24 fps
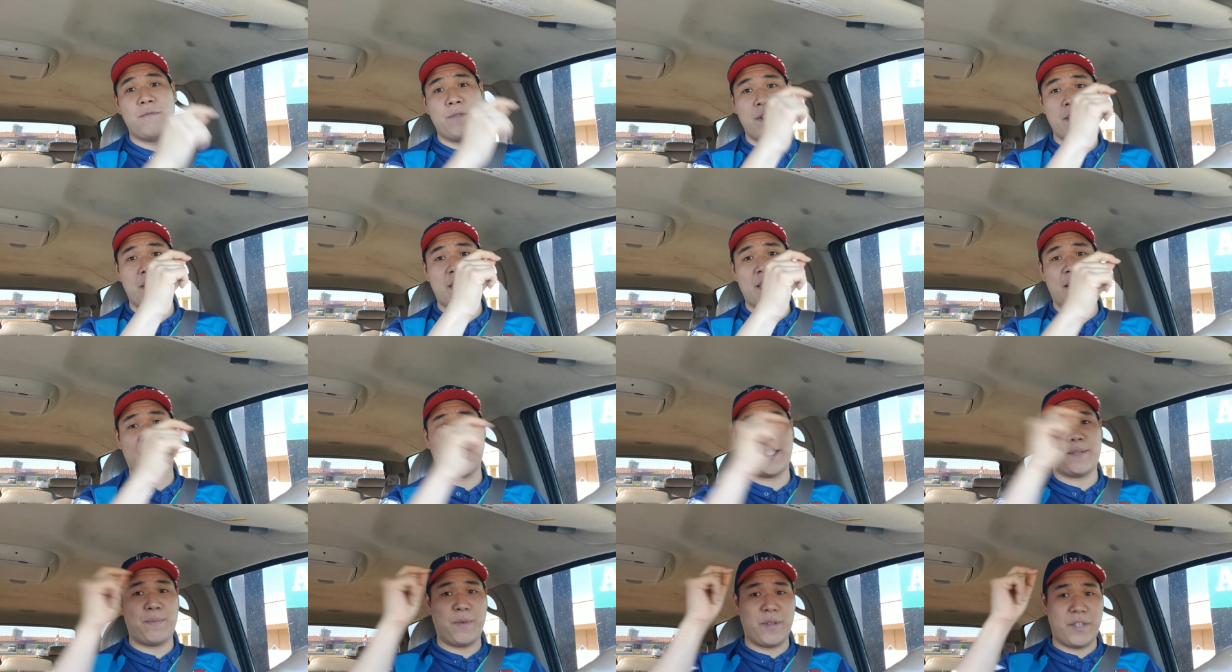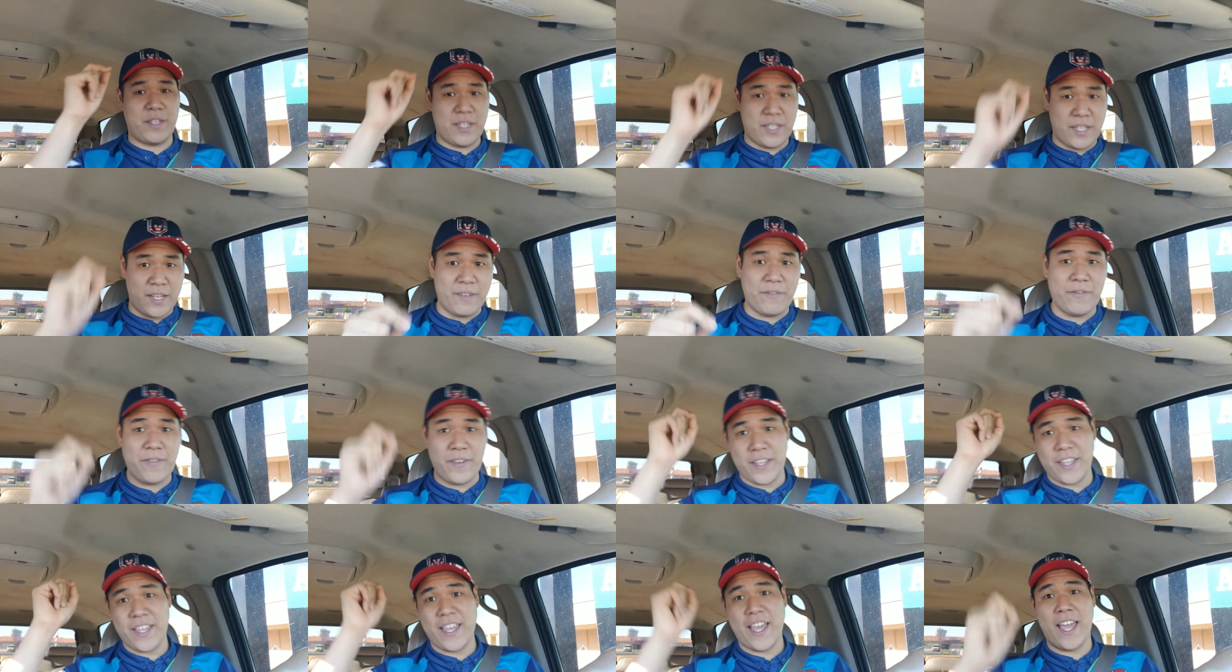with that
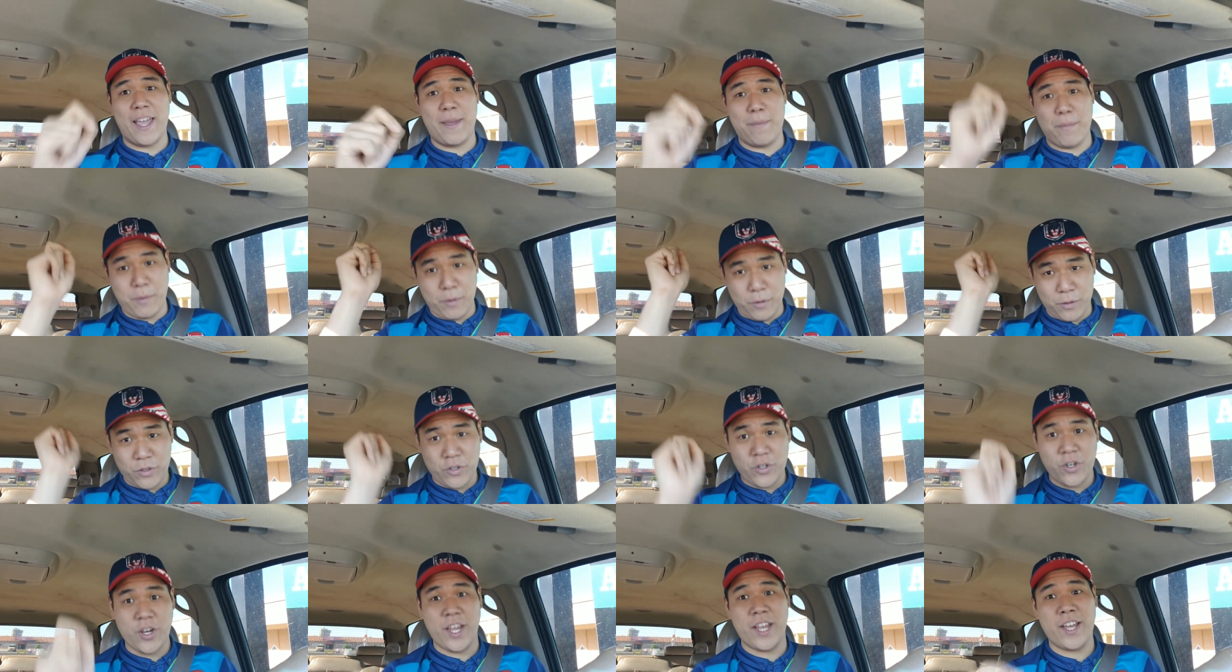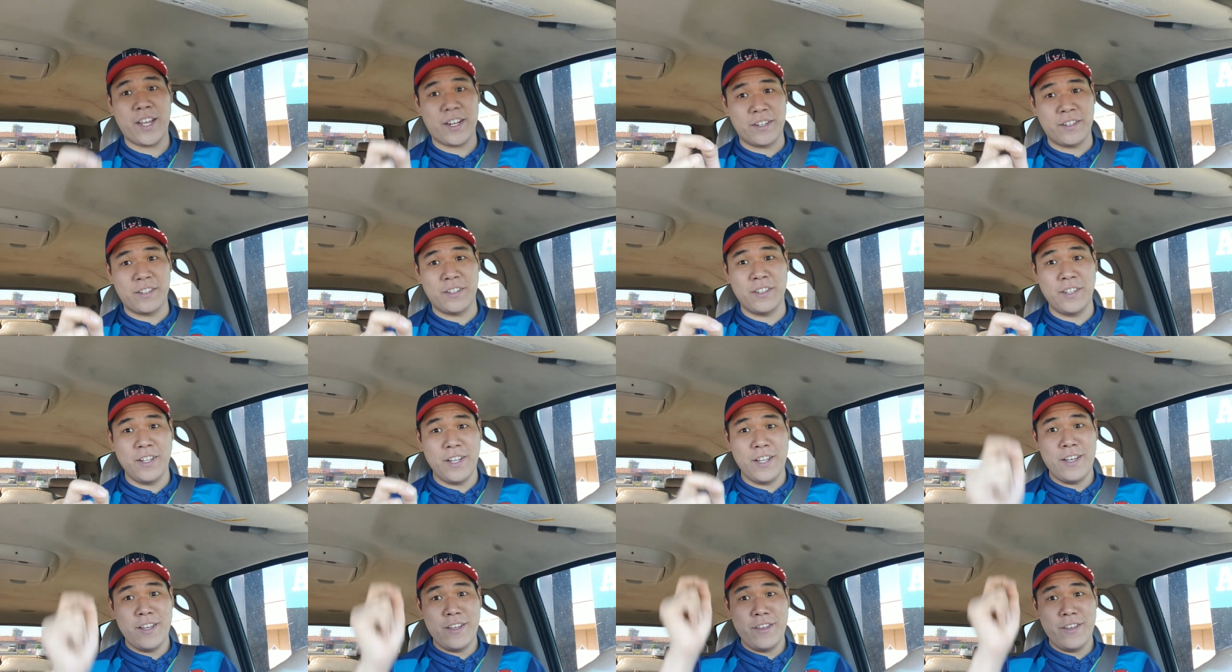specific cable channel,